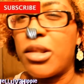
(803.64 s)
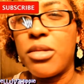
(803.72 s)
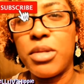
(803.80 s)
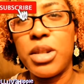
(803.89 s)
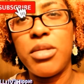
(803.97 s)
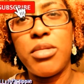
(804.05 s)

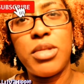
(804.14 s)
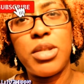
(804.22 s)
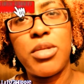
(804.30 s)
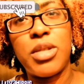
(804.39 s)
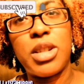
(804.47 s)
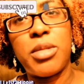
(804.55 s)
weird
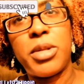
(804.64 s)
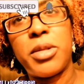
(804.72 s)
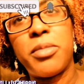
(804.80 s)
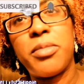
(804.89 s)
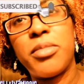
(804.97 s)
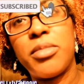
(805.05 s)
story coming up.
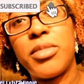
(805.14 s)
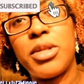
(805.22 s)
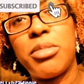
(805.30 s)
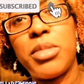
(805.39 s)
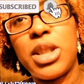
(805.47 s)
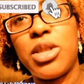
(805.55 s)

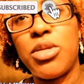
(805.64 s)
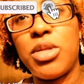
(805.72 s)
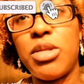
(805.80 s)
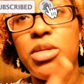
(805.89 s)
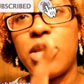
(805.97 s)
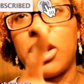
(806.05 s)
So make sure
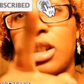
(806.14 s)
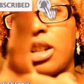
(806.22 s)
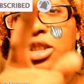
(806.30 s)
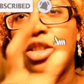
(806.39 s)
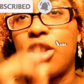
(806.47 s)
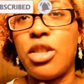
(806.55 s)
you like,
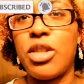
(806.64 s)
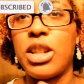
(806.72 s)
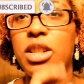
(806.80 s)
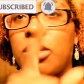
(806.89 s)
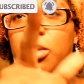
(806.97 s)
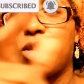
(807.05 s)
share,
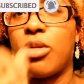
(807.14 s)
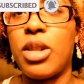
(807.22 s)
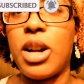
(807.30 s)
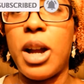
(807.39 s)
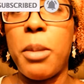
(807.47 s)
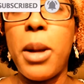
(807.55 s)
and
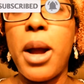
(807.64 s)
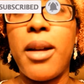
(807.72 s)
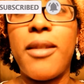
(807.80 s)
subscribe.